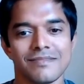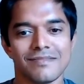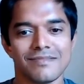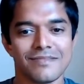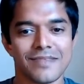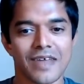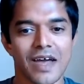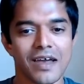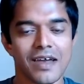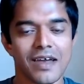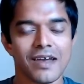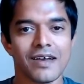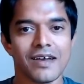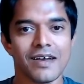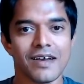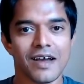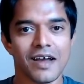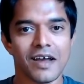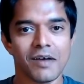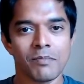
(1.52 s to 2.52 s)
Hi,
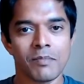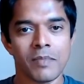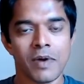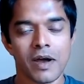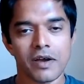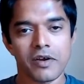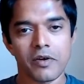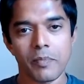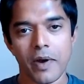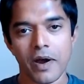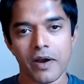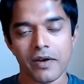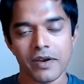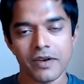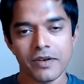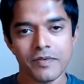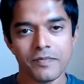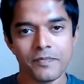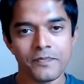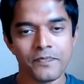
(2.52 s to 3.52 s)
I'm Kripakaran.
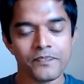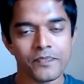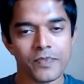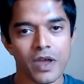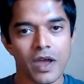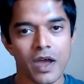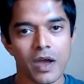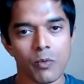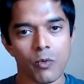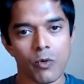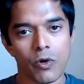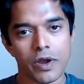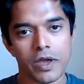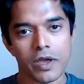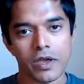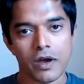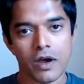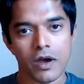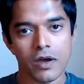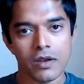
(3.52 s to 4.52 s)
I'm working
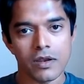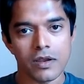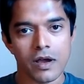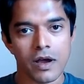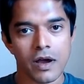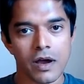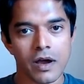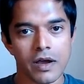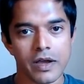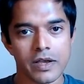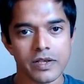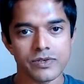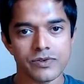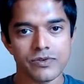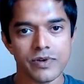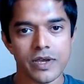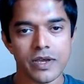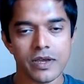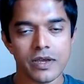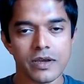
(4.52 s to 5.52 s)
on
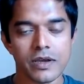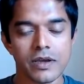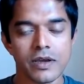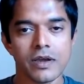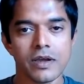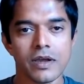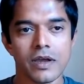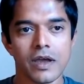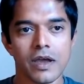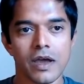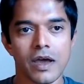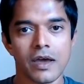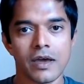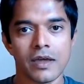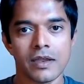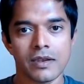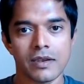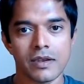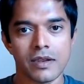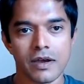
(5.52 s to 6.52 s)
history,
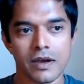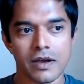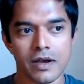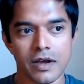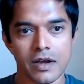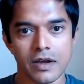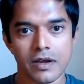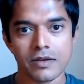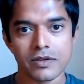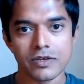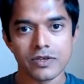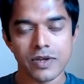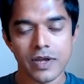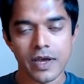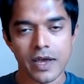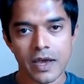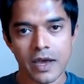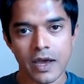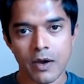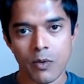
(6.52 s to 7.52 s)
and
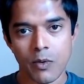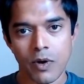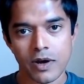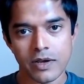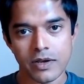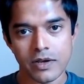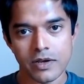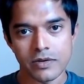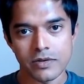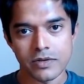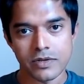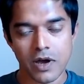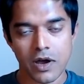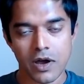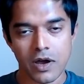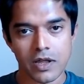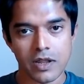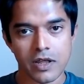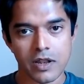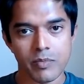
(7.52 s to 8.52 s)
today I want to talk
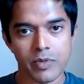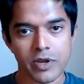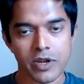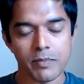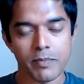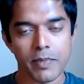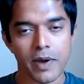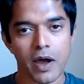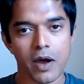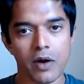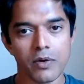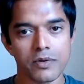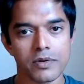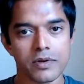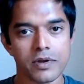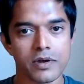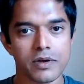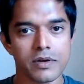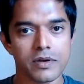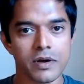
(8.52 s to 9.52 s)
a little bit about
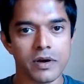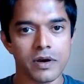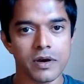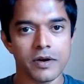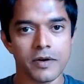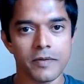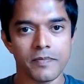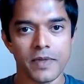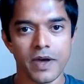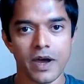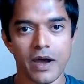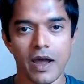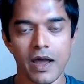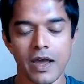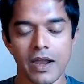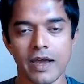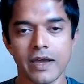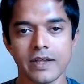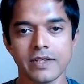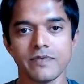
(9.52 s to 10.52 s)
the
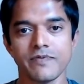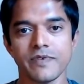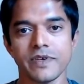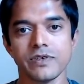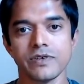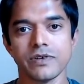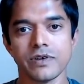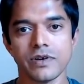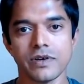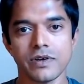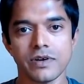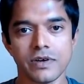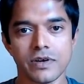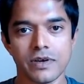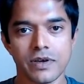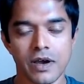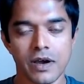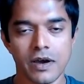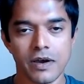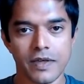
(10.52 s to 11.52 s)
highlights feature
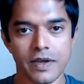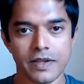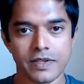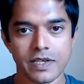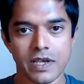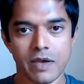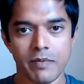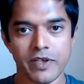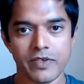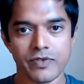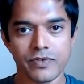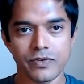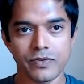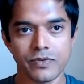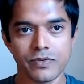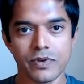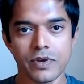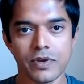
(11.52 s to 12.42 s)
that's coming soon.